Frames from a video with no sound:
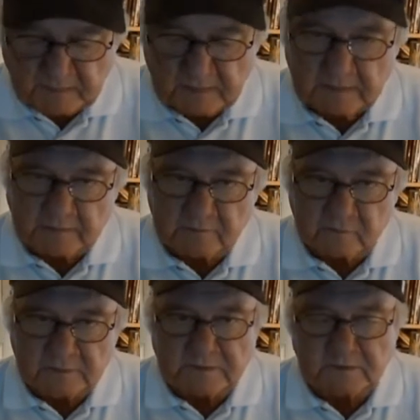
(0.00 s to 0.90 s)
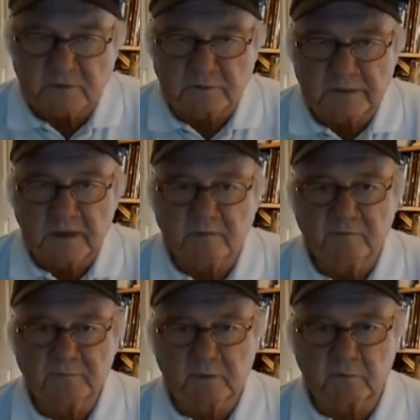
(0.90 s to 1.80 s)
in this recent streak
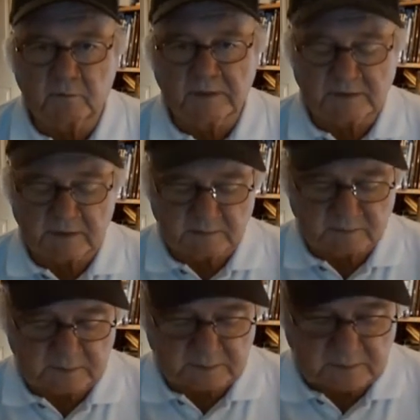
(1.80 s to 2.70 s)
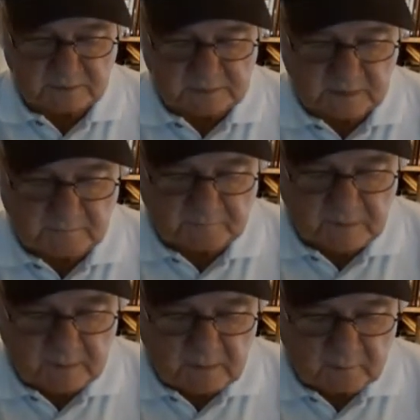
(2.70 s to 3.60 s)
of racing consistency.
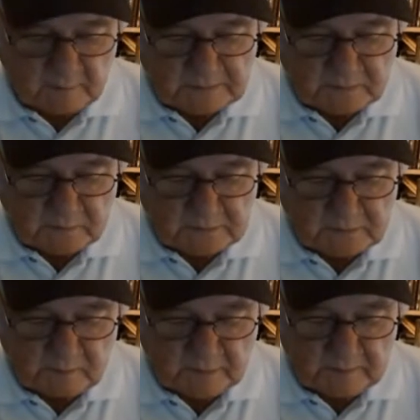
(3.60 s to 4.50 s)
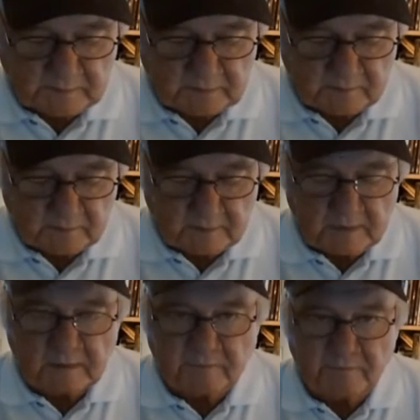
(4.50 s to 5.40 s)
Race 2 summary, number 2,
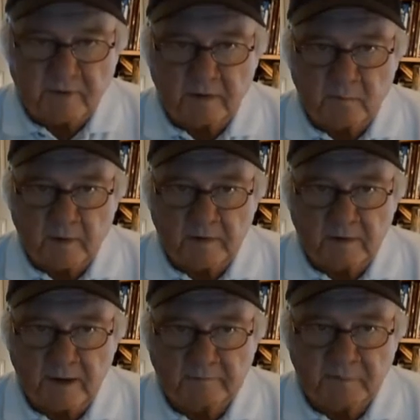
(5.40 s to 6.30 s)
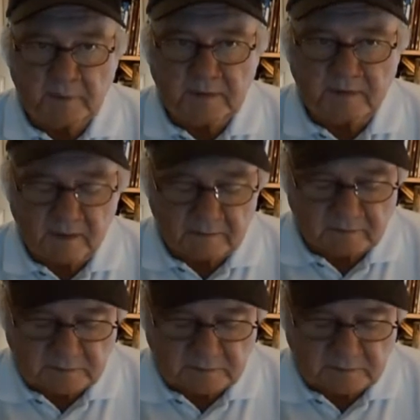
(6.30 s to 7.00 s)
Indian Firewater, tops my contenders